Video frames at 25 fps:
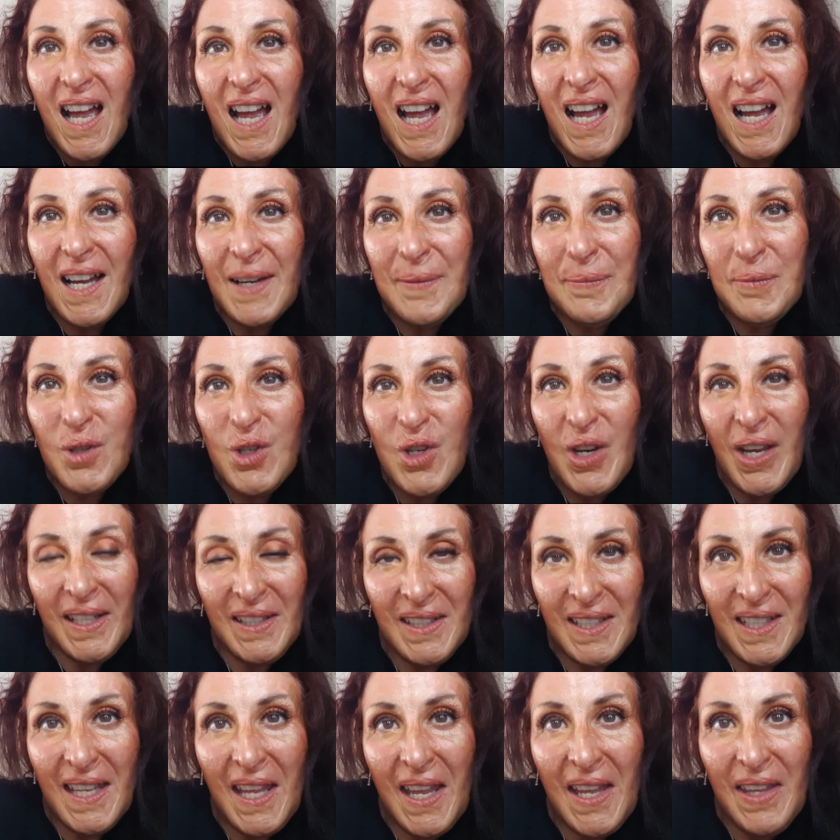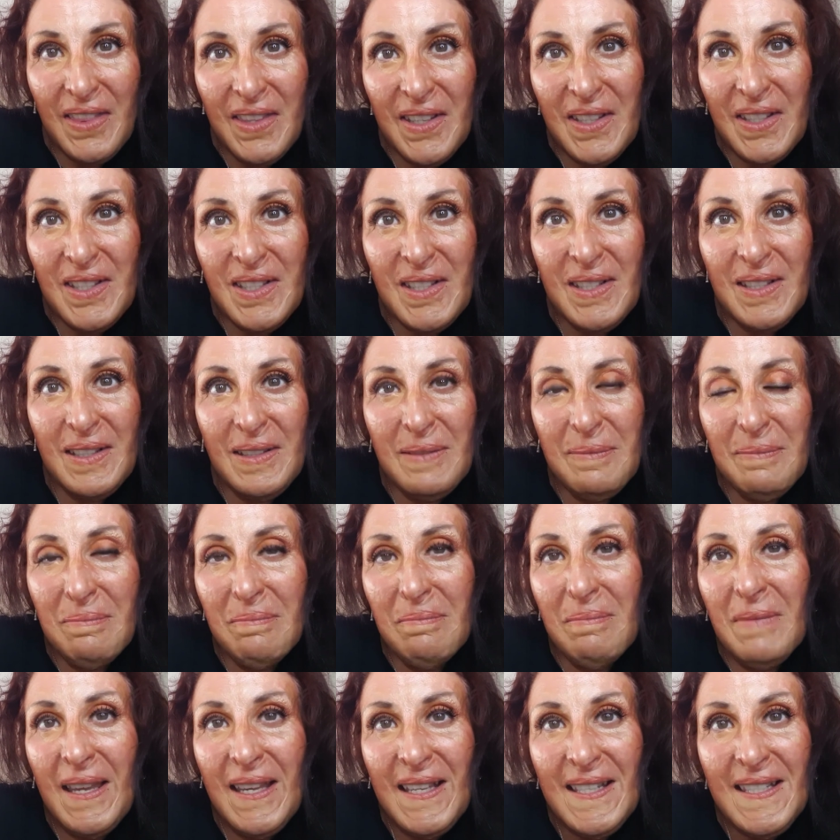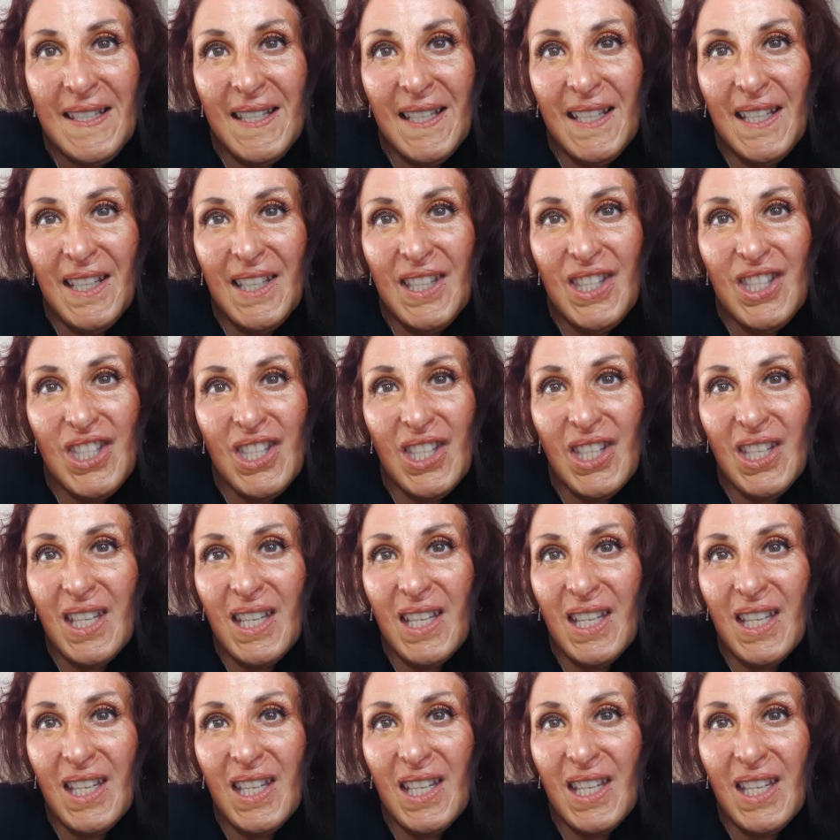I'm trying to get this message